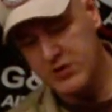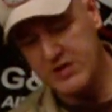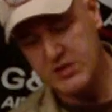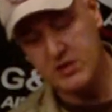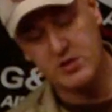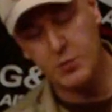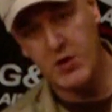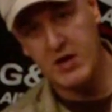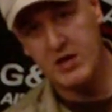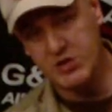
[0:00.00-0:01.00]
tensioning the
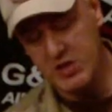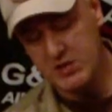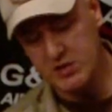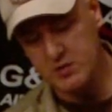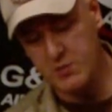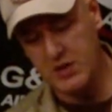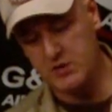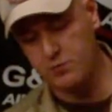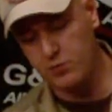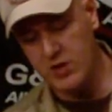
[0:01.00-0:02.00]
spring and changing the spring
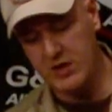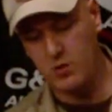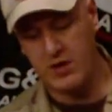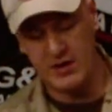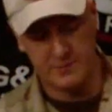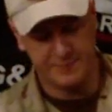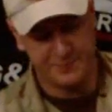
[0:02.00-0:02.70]
is really quick.